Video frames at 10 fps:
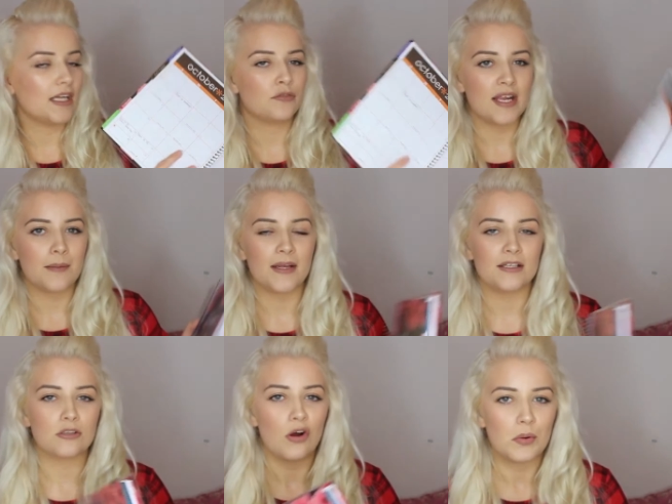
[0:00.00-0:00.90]
I'd
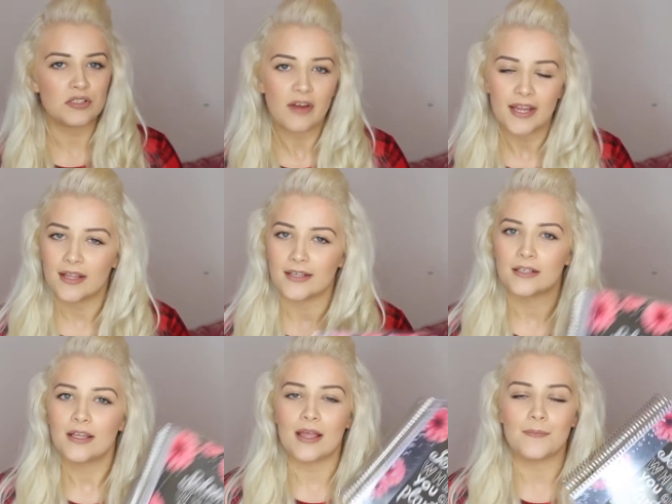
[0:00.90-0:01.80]
recommend always writing
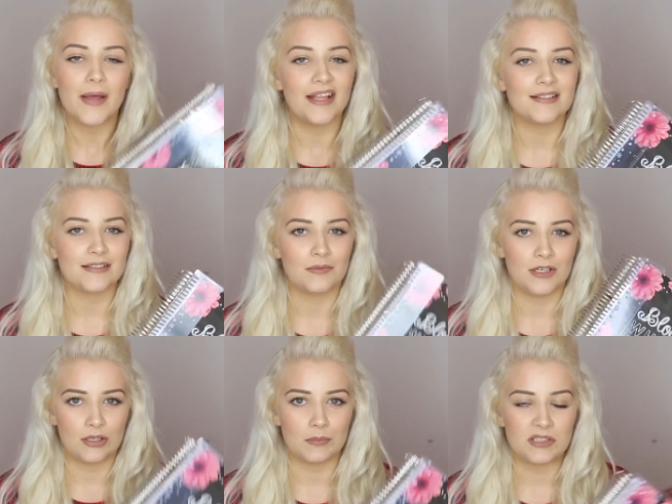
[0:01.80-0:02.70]
in pencil
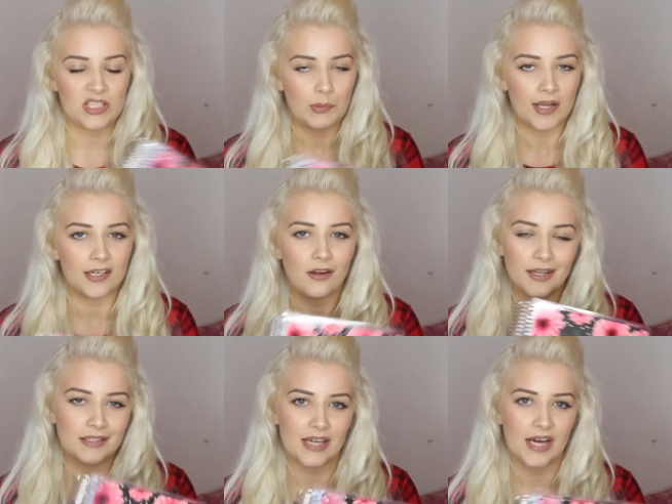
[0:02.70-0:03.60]
when it comes to your planner or
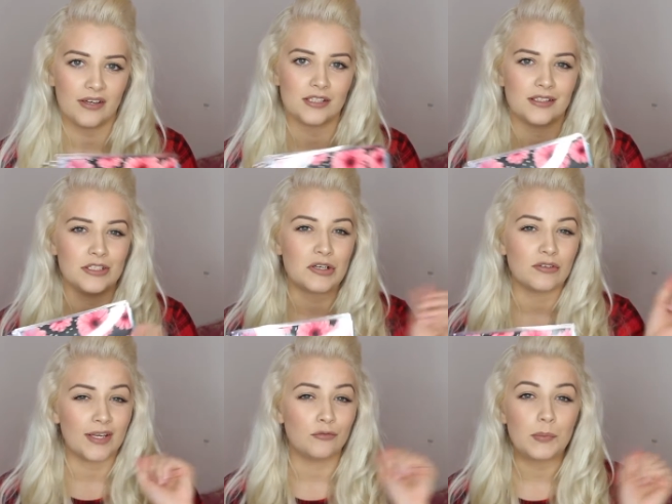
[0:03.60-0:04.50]
your diary, so then you can
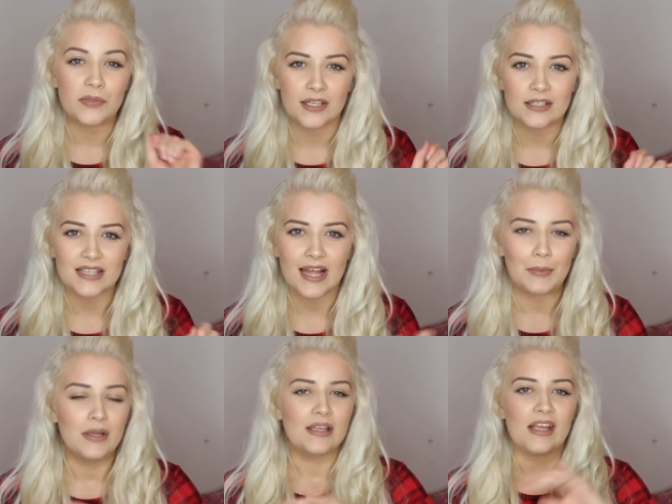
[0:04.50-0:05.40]
like rub things
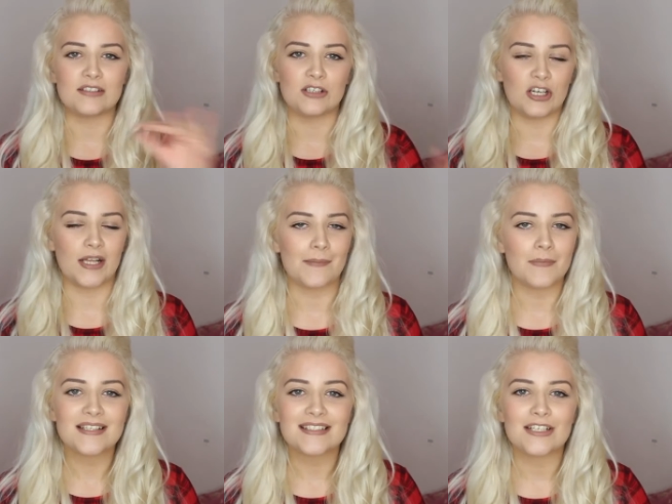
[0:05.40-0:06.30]
out. It's not going to get
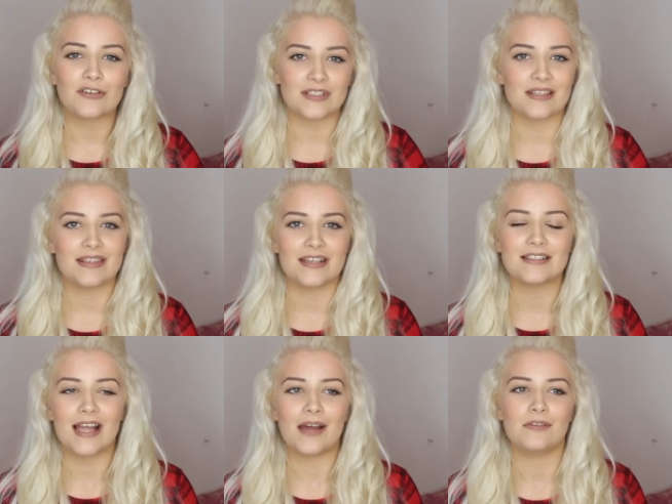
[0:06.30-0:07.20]
messy crossing
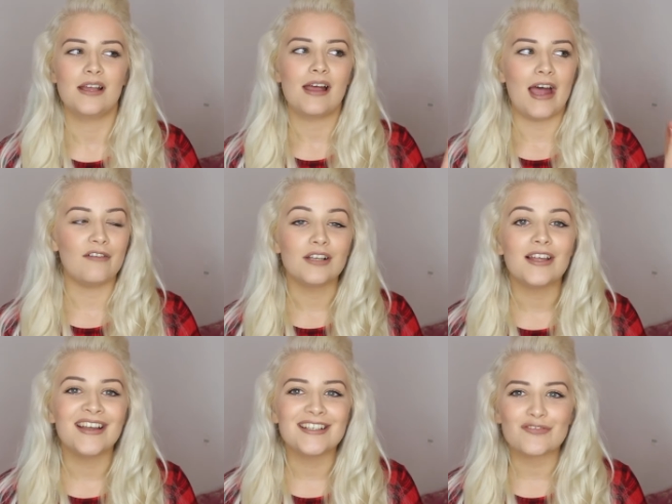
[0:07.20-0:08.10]
things out. I've
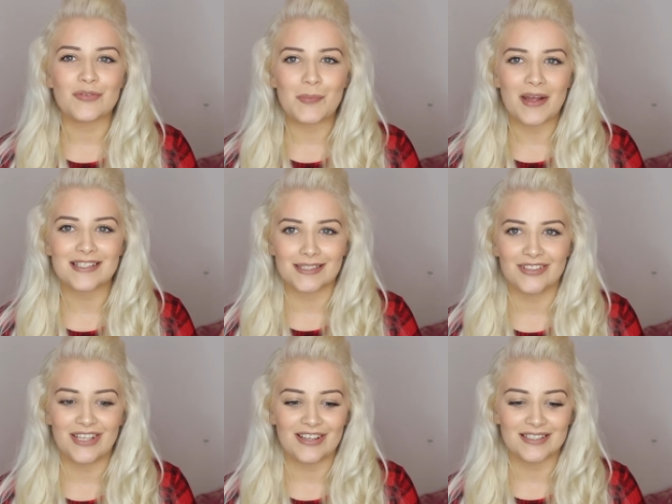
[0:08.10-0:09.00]
learned from the past
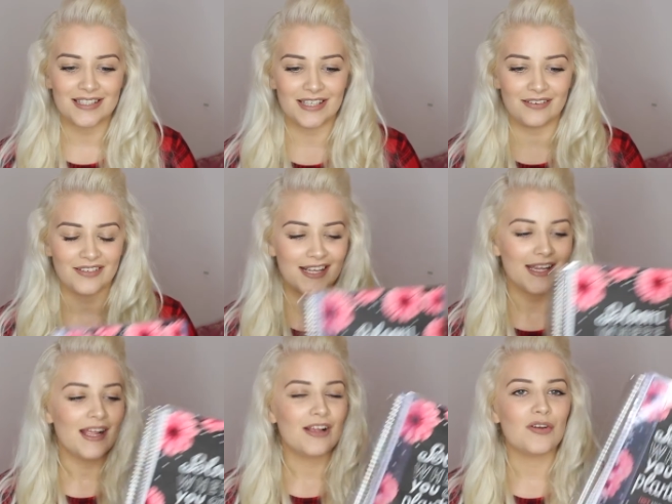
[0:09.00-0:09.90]
3 years at
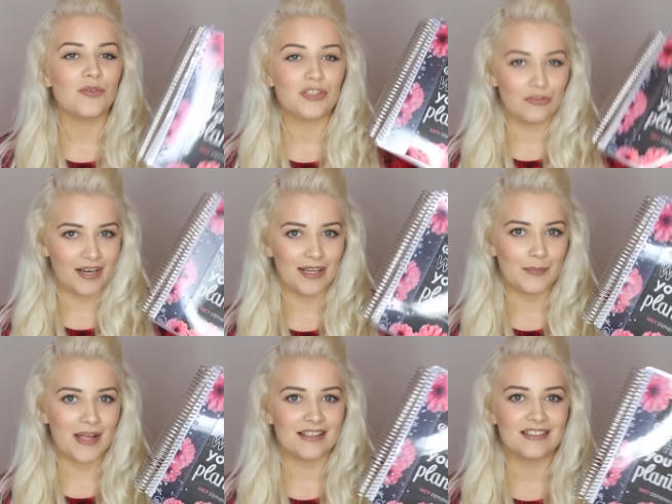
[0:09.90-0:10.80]
uni to write
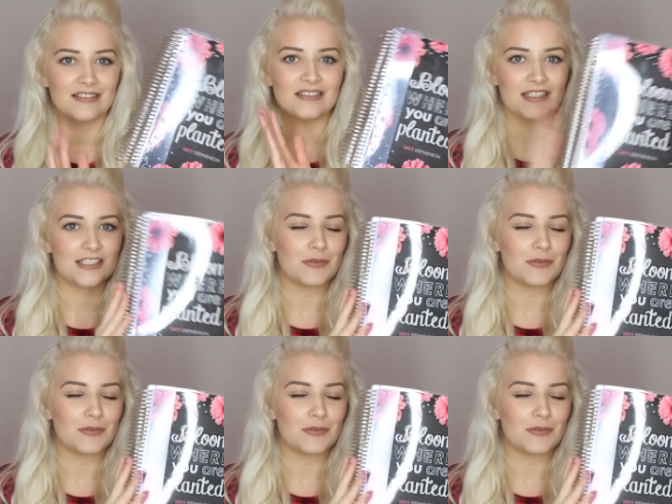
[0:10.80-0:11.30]
in pencil, so this